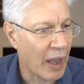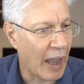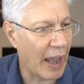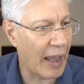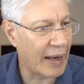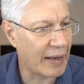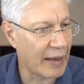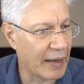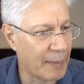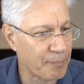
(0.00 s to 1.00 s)
And
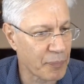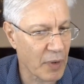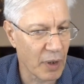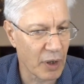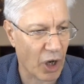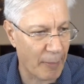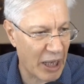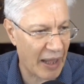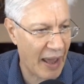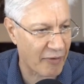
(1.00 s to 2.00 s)
um,
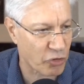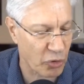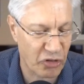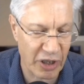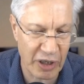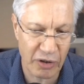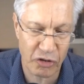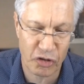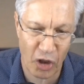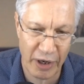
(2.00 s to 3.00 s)
Kamala Harris, when she
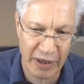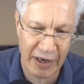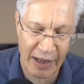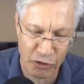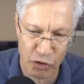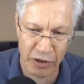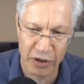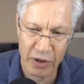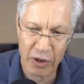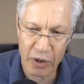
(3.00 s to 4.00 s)
started entered,
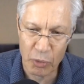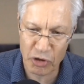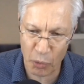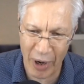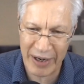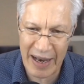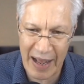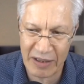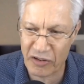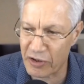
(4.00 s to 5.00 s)
when she wanted to
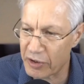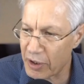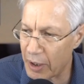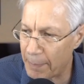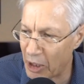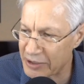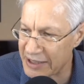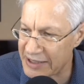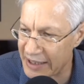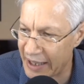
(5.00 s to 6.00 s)
enter uh,
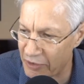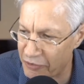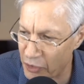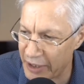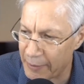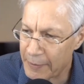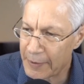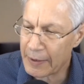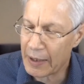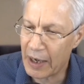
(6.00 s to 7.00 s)
politics in California
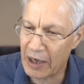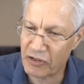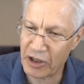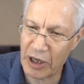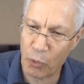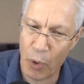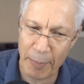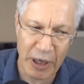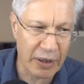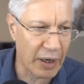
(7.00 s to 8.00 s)
as a young
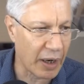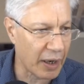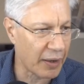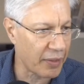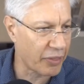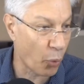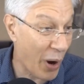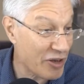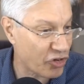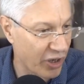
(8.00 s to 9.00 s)
woman, uh, the
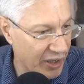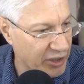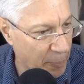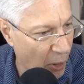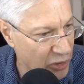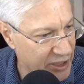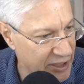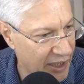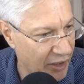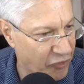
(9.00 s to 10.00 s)
way she entered politics
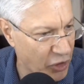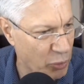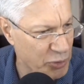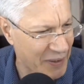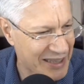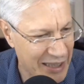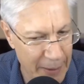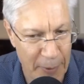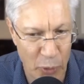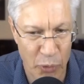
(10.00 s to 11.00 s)
in California was by
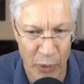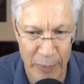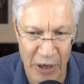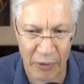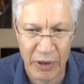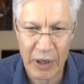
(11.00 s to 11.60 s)
sleeping with Willie Brown.